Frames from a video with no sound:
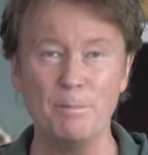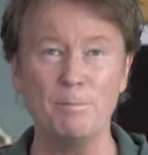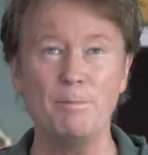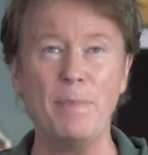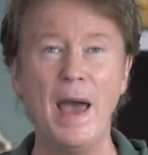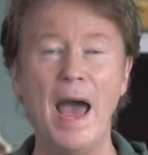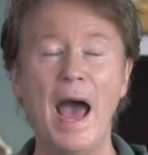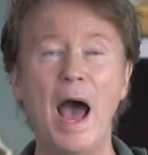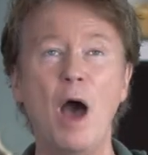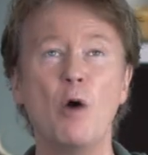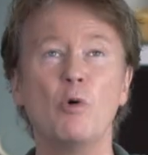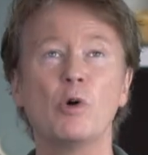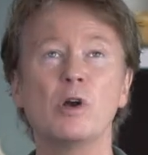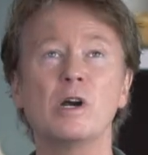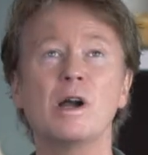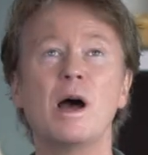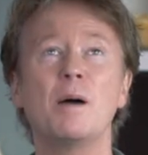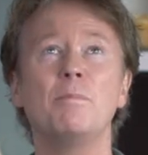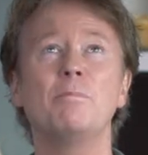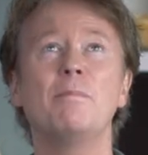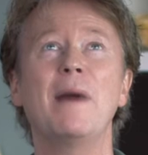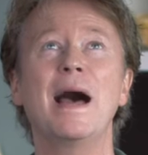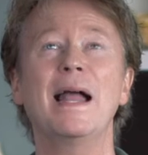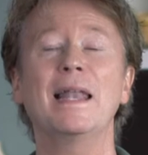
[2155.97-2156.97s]
Power
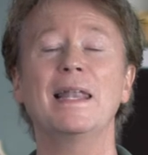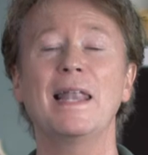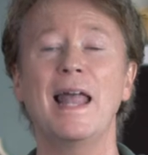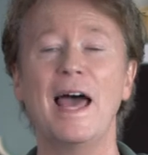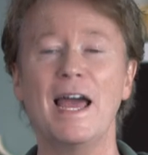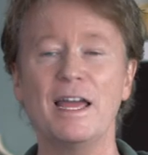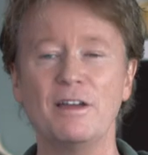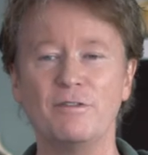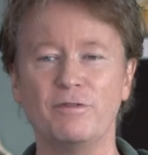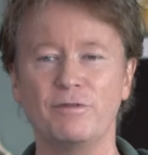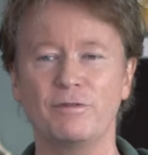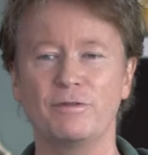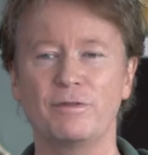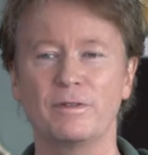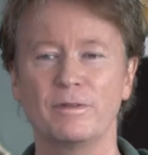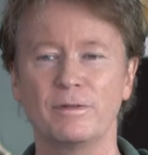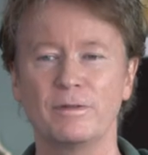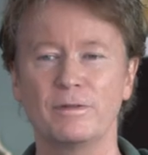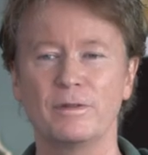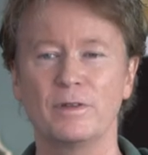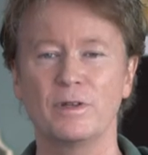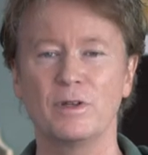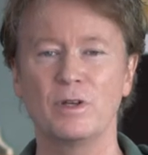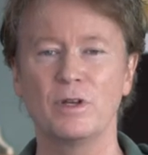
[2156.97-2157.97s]
up my life
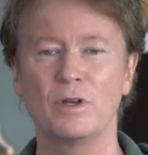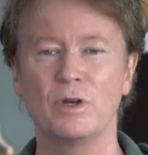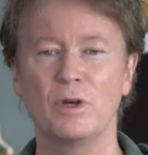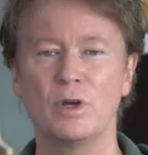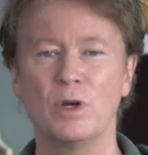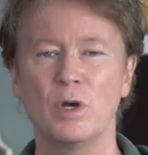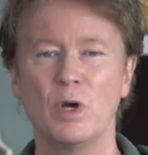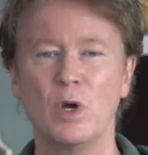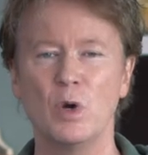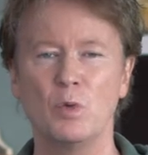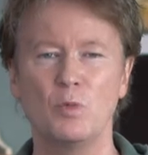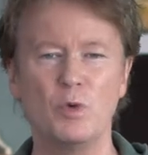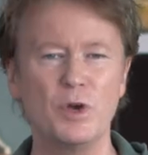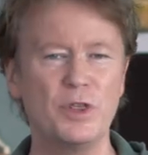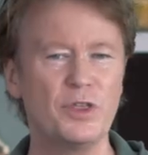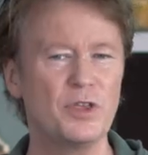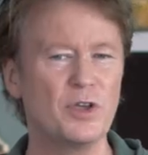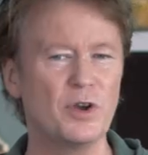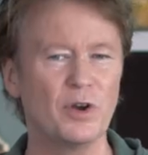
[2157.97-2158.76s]
with